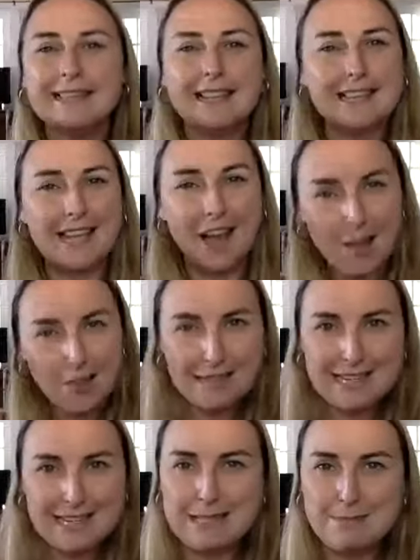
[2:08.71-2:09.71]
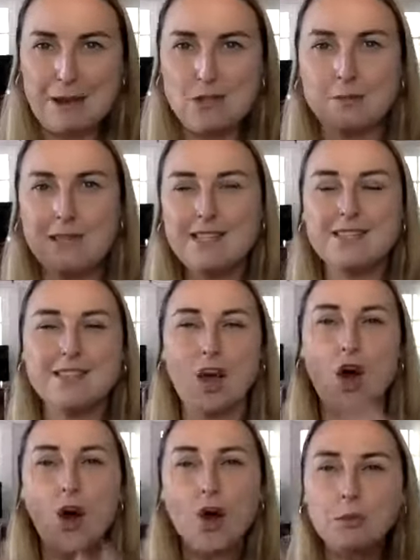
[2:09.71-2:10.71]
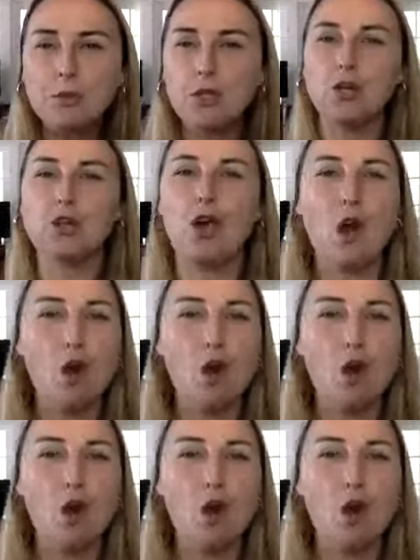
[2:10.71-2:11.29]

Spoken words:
At the other end of the spectrum, this is the home-cooked,